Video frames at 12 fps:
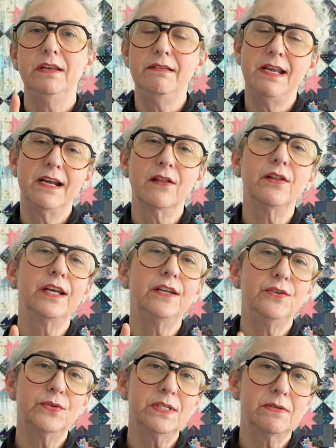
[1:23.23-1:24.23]
needle
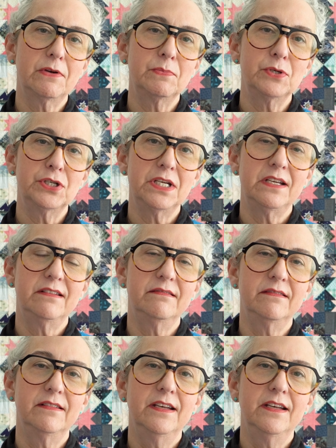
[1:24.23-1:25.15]
in your sewing machine.